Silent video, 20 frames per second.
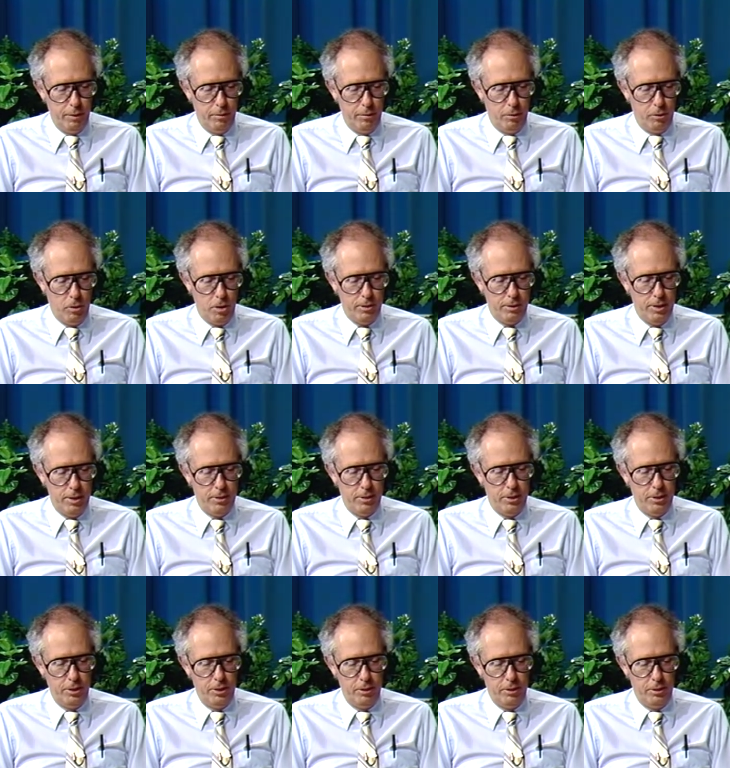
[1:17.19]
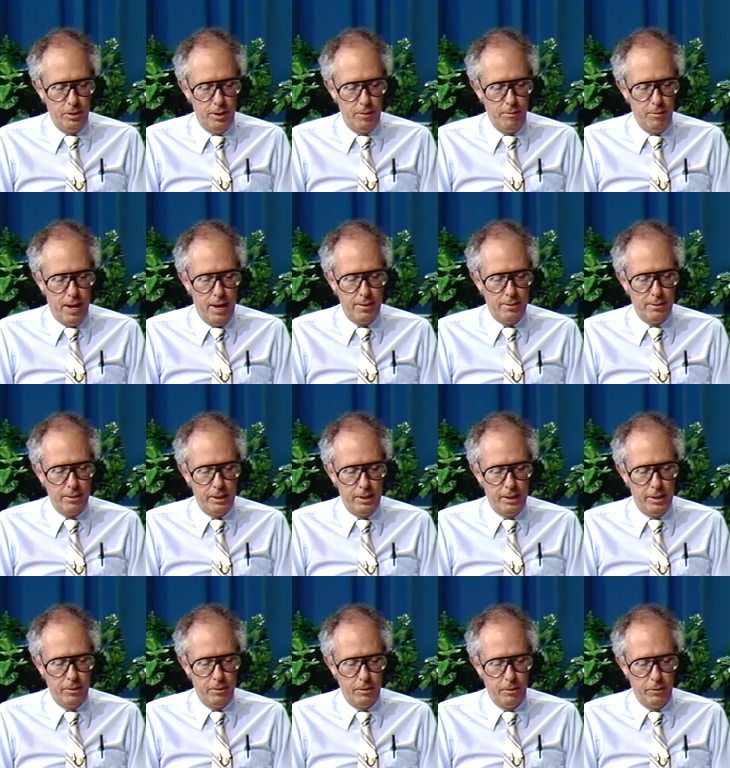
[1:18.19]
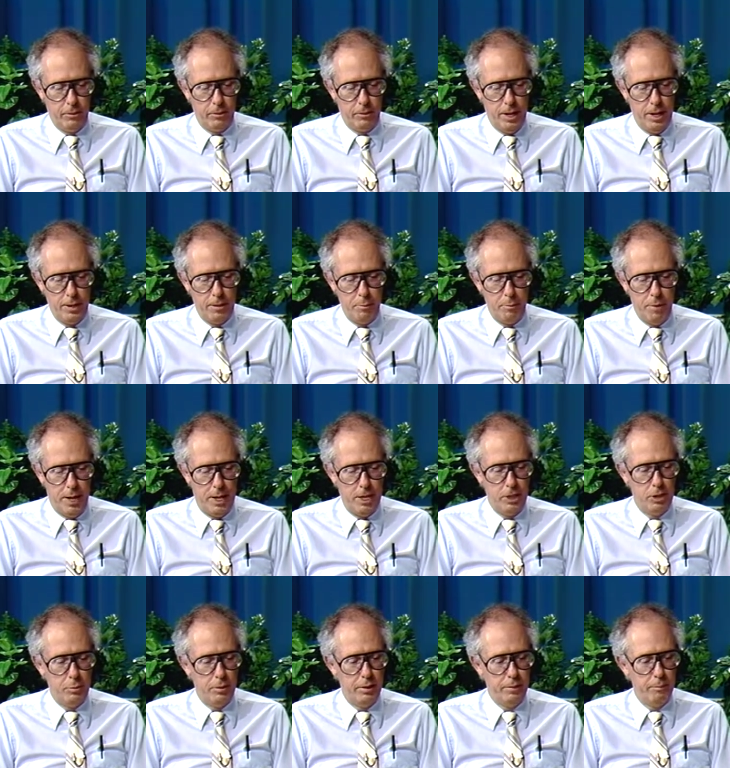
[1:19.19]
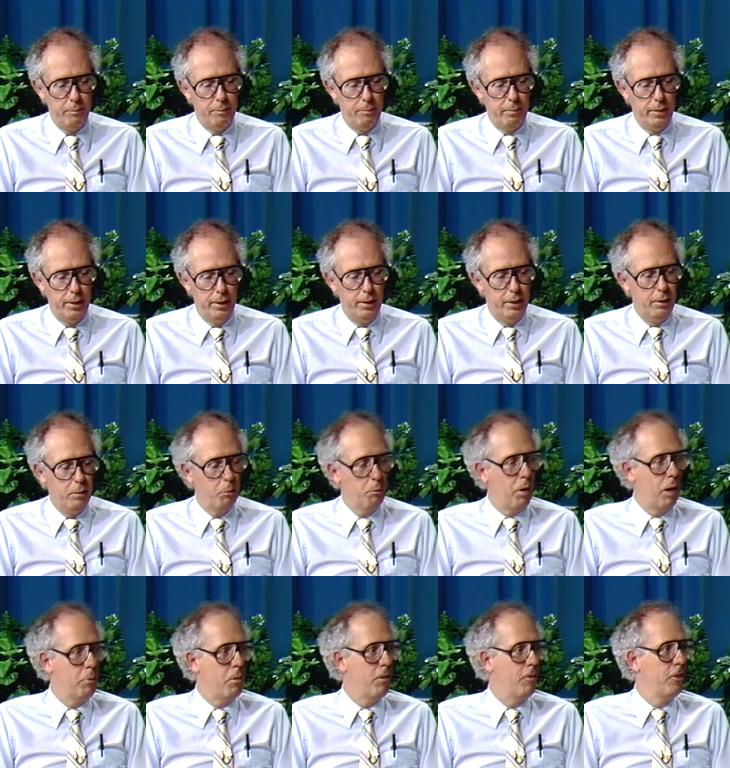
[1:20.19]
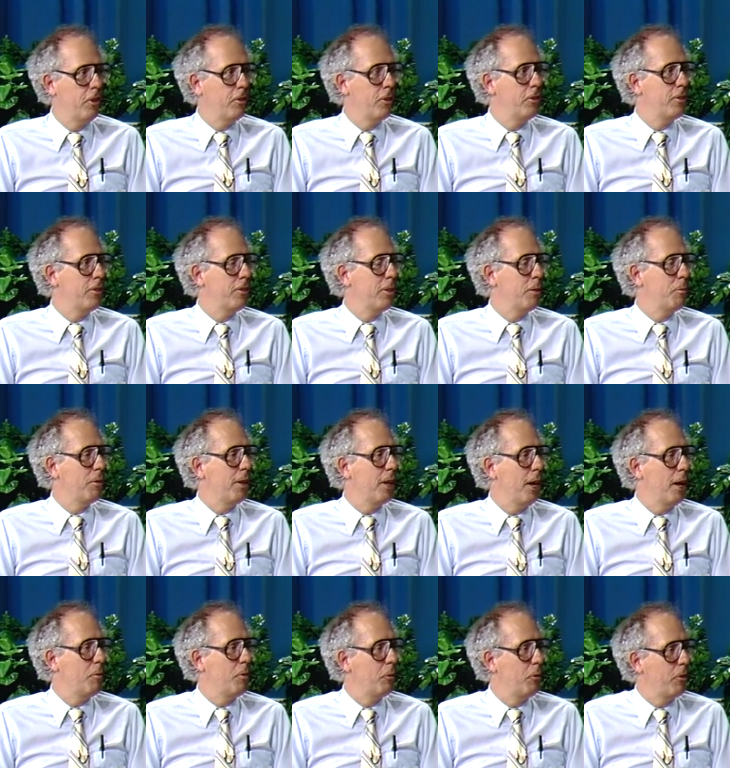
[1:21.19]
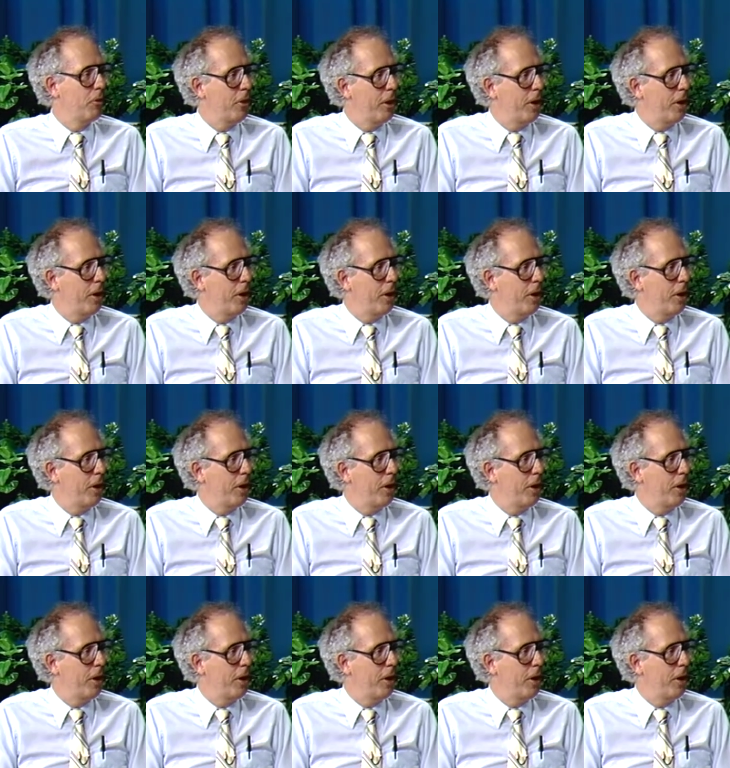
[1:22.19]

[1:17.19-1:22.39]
Force Institute Advanced Lethal Threat Management. Bob, I've known you for some time, and we're very